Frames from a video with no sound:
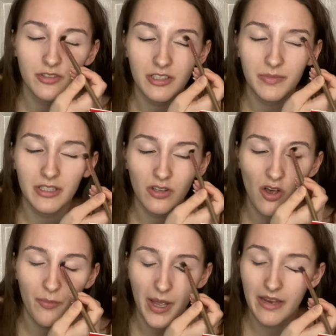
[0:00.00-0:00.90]
So I'd been in a
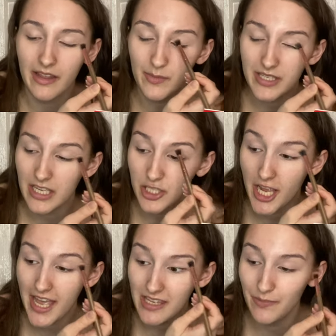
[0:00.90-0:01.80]
lot of pain. Then I was getting
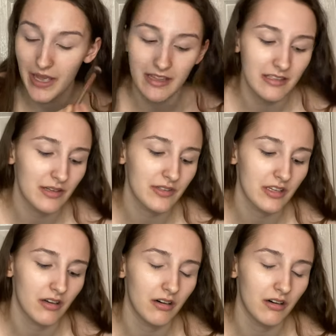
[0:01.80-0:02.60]
chest pains and I was like,